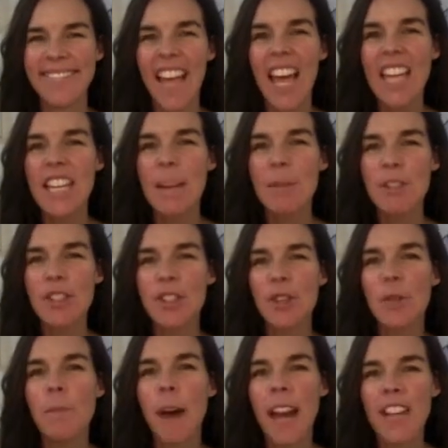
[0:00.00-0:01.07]
Number
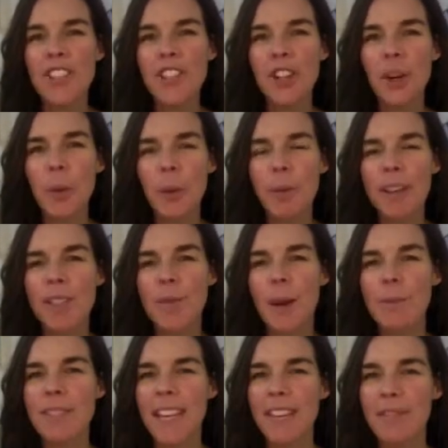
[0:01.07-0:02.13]
2, monitor your WordPress
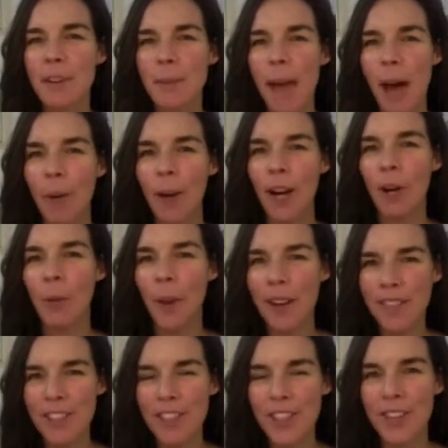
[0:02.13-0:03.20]
website for malware. One
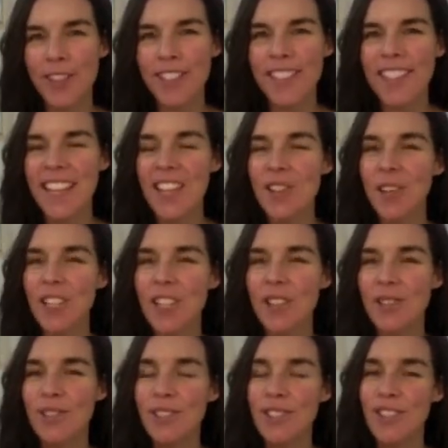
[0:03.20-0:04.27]
of the services that you can
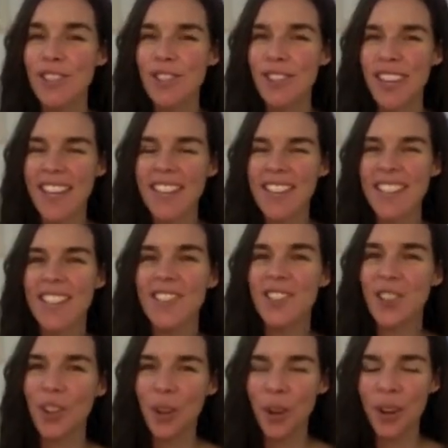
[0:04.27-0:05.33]
use to do this is
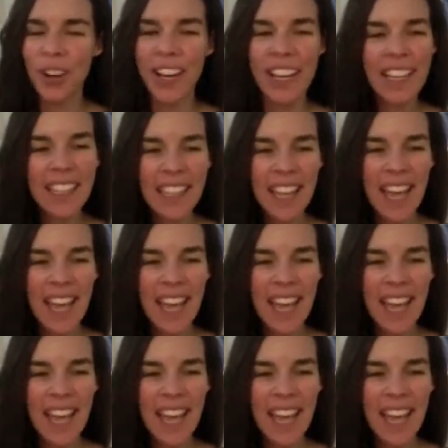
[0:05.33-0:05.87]
Sucuri.